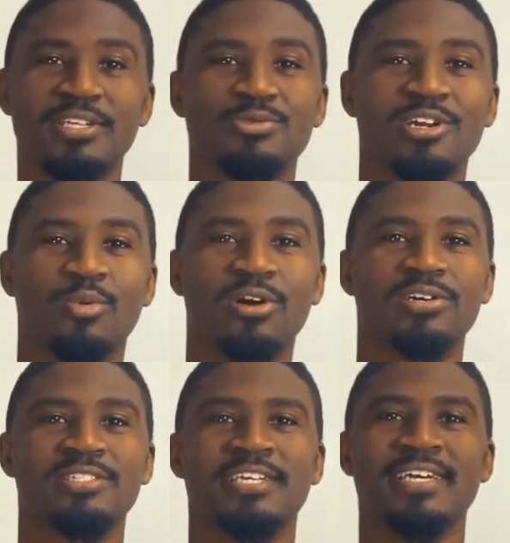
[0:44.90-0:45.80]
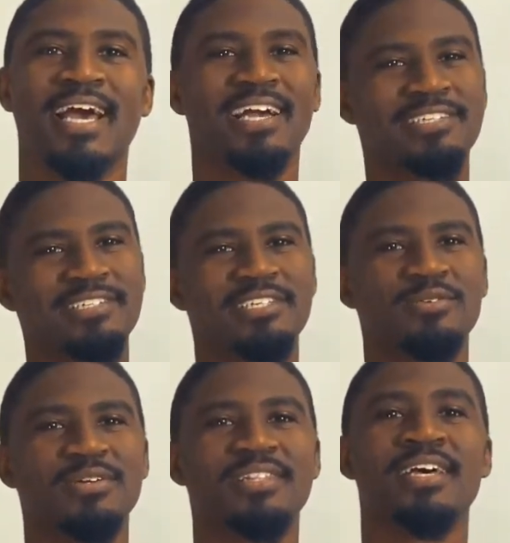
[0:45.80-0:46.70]
we're going to work on today actually deal
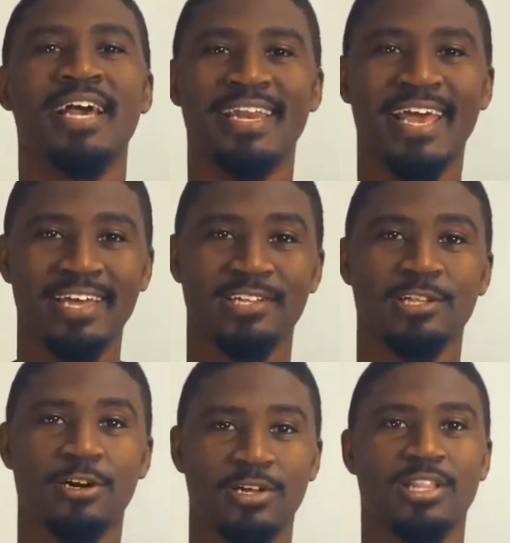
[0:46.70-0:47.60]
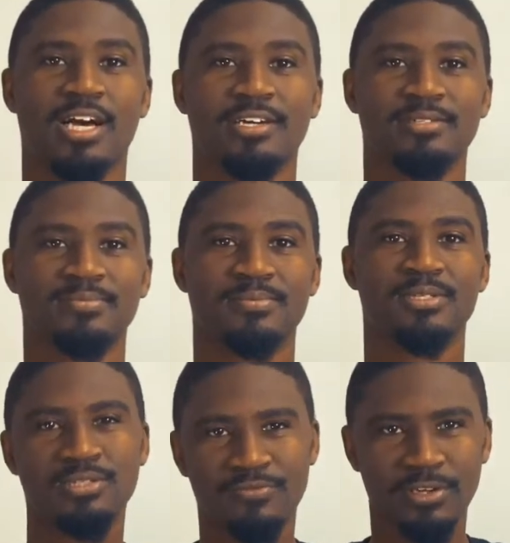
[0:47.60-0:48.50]
with an analog clock.
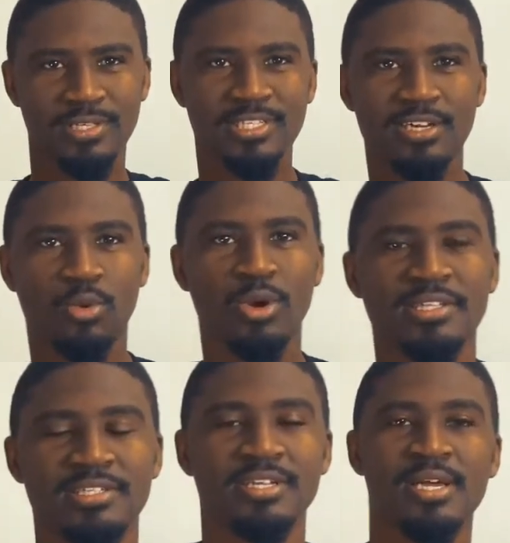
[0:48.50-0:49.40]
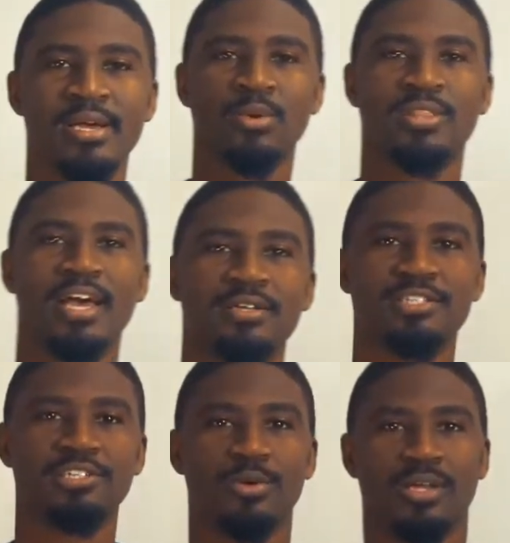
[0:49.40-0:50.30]
So first let's get acquainted with how to
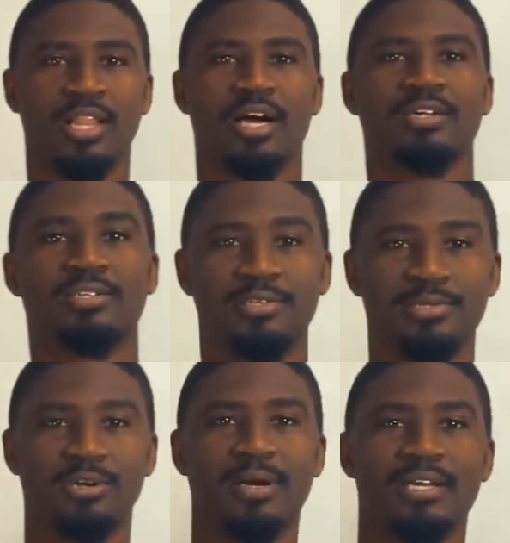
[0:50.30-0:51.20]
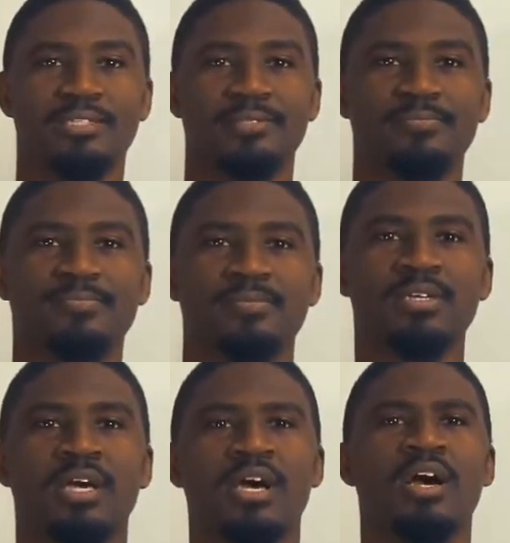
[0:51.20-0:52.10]
show a clock using our bodies.
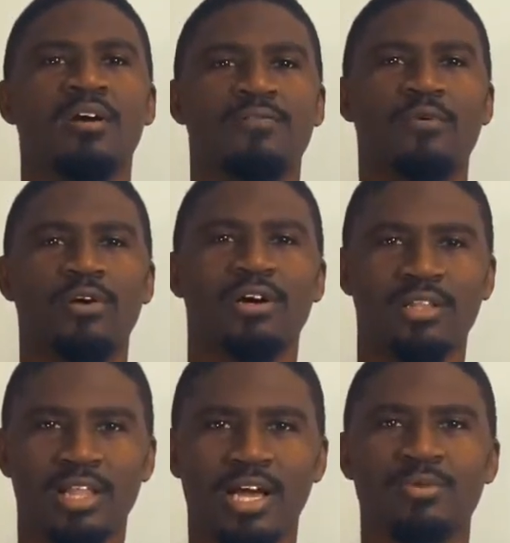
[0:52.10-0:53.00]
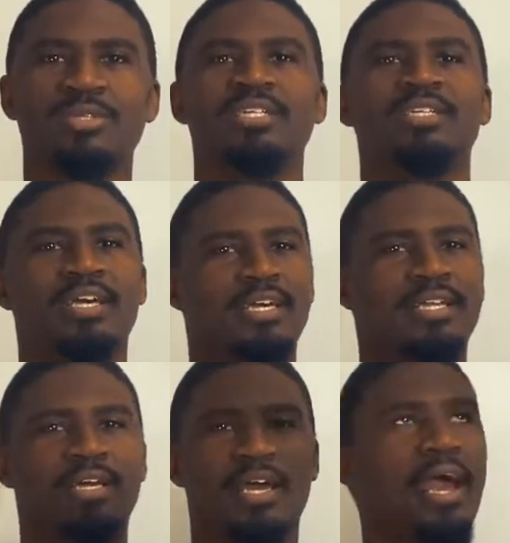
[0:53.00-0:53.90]
For a clock, we need
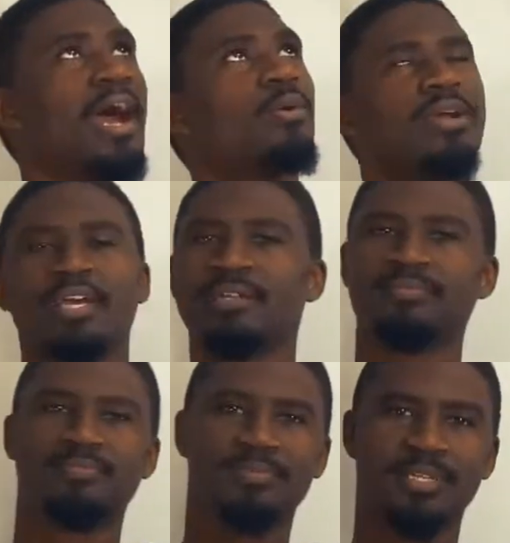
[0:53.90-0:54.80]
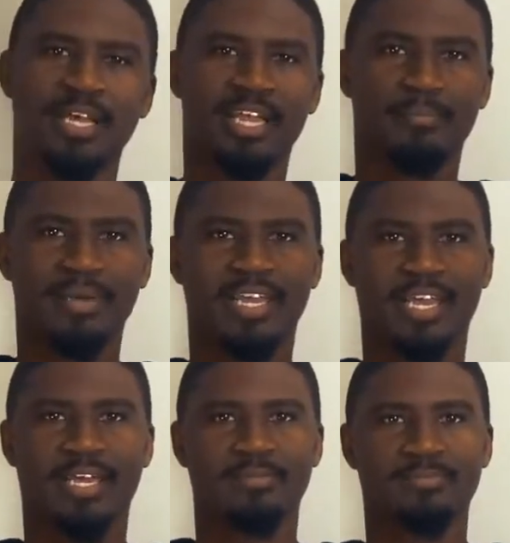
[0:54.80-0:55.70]
an hour hand and a minute hand.